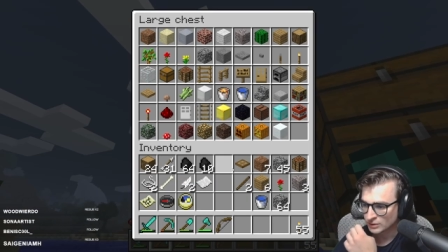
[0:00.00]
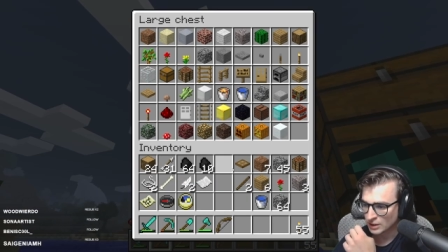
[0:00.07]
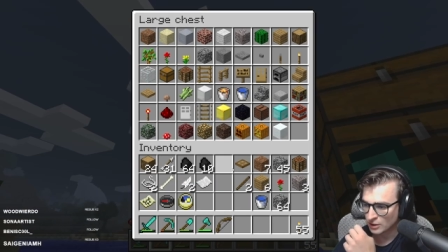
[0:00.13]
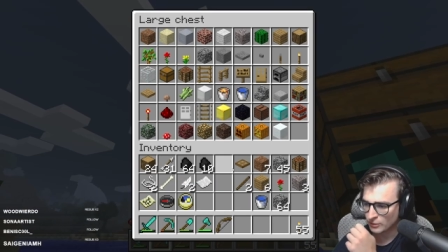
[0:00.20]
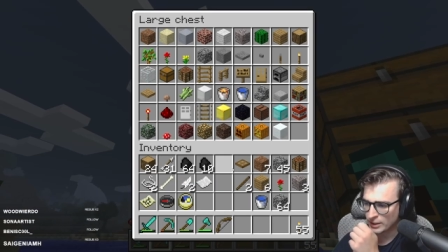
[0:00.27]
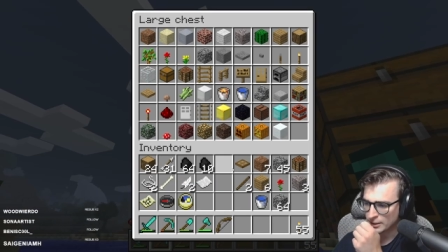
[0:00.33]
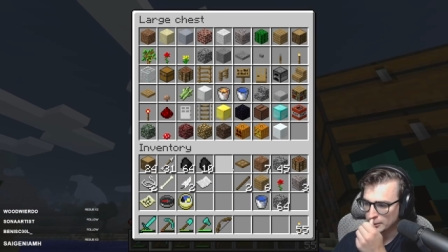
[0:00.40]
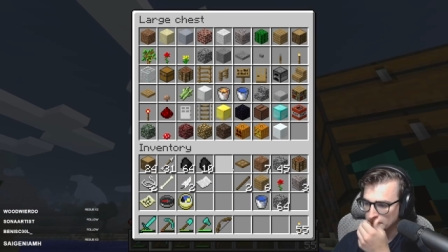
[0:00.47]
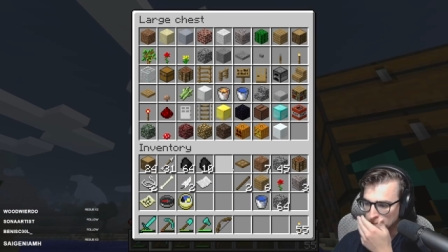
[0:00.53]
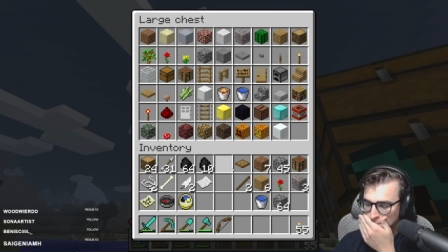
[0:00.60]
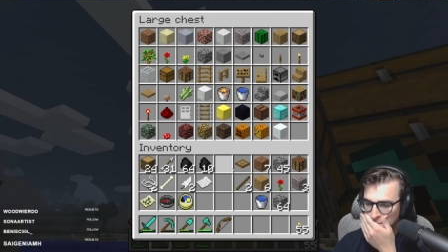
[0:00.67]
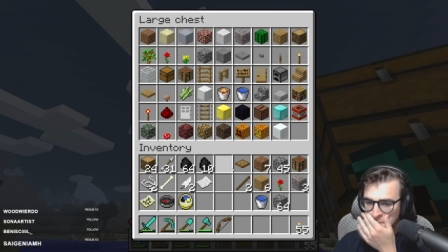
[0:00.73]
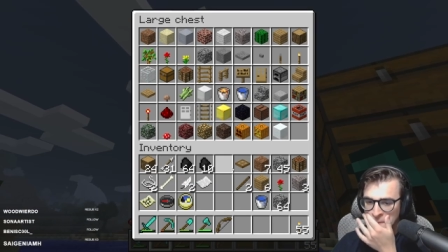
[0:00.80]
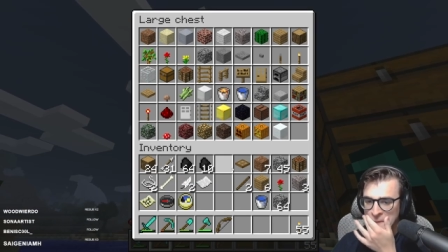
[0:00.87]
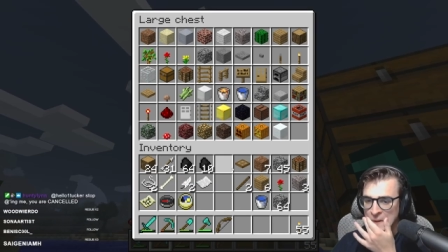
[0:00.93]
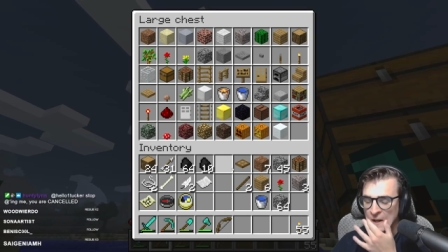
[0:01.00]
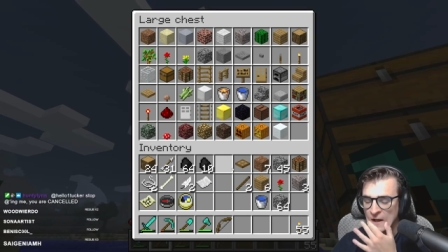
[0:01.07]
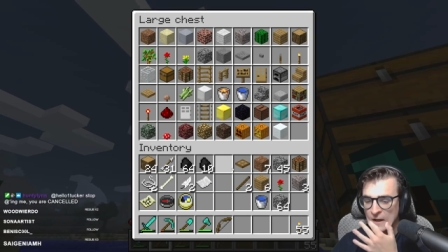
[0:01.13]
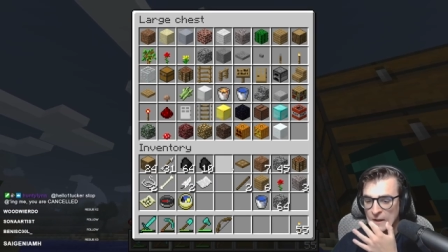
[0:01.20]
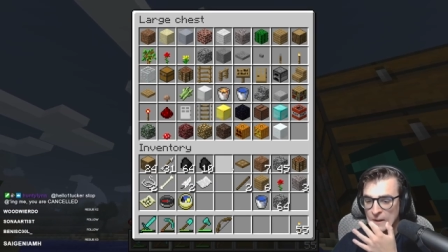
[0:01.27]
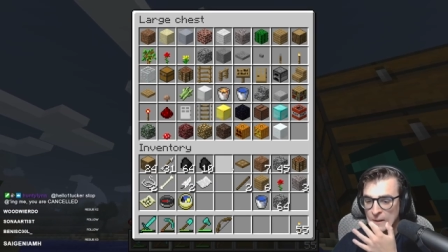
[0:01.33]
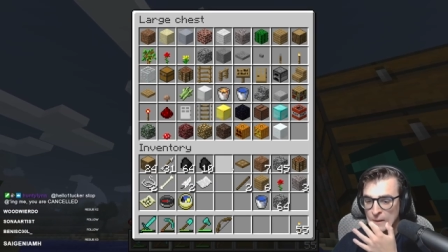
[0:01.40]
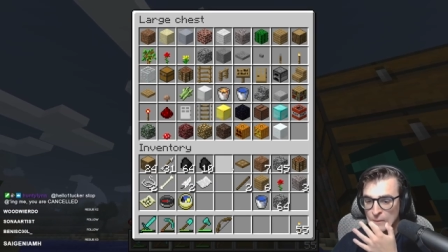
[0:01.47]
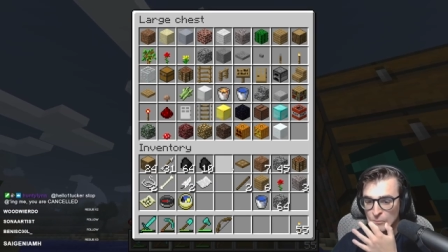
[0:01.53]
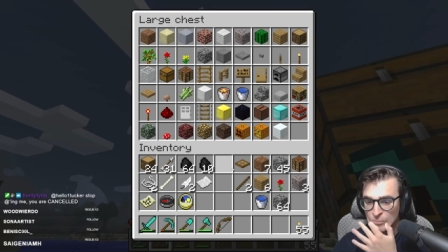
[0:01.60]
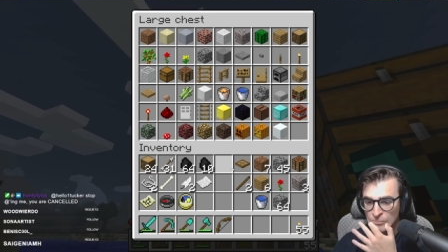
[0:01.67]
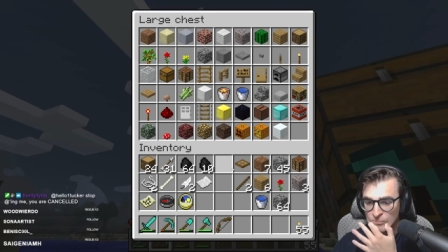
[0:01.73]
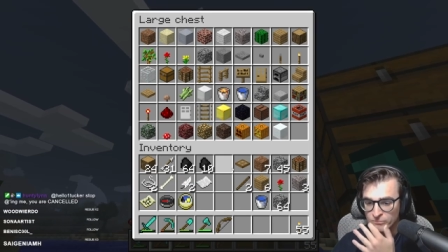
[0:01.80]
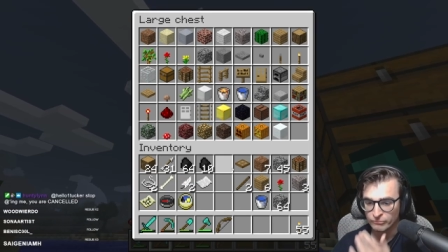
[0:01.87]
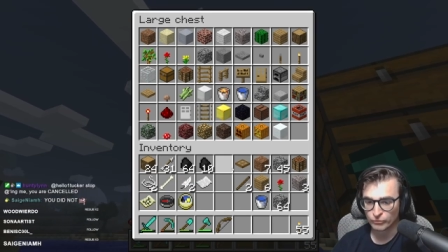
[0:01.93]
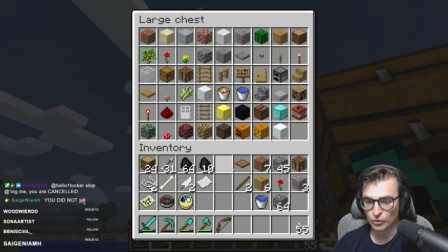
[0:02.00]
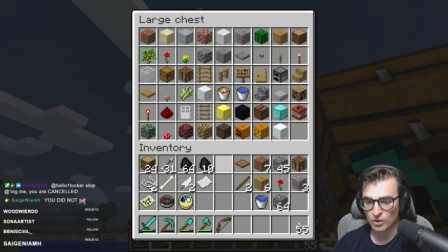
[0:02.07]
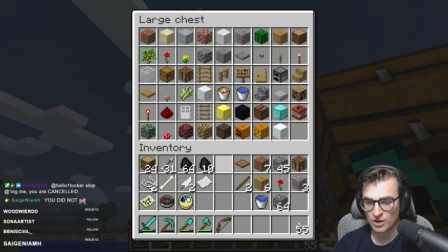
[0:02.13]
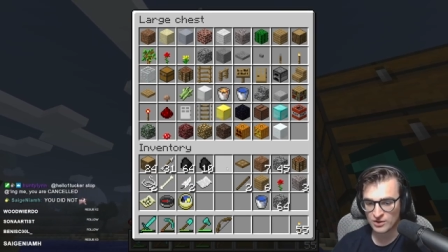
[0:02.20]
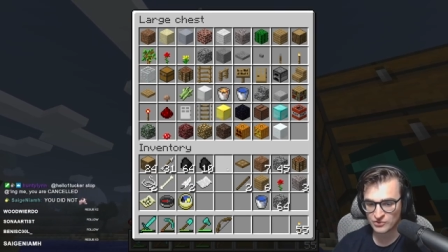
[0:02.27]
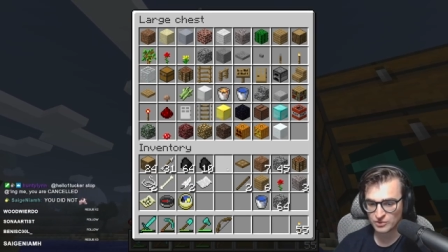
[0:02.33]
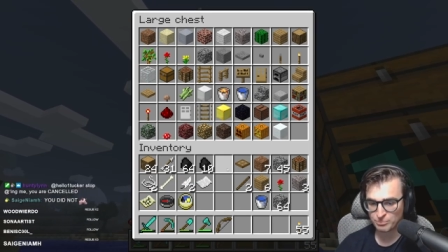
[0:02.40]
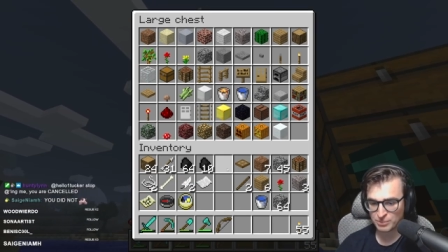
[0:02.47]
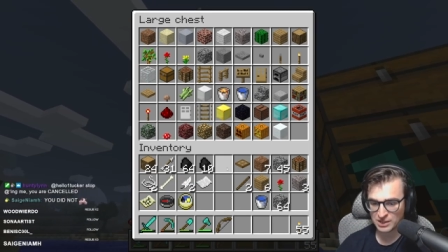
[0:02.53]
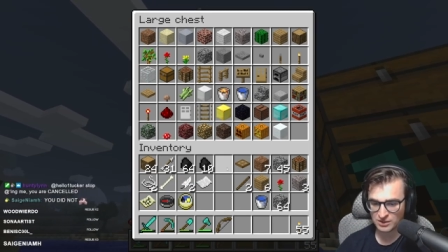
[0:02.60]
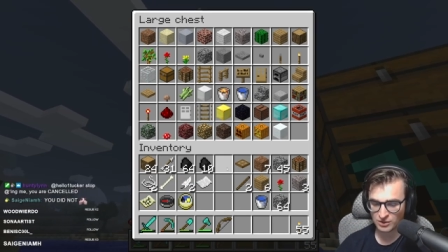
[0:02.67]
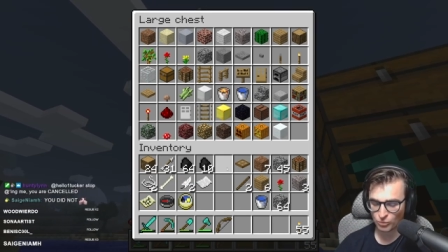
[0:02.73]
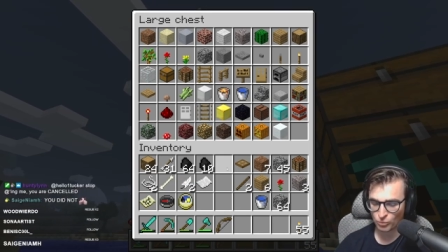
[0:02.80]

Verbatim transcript: Alright. Um, we're on to beta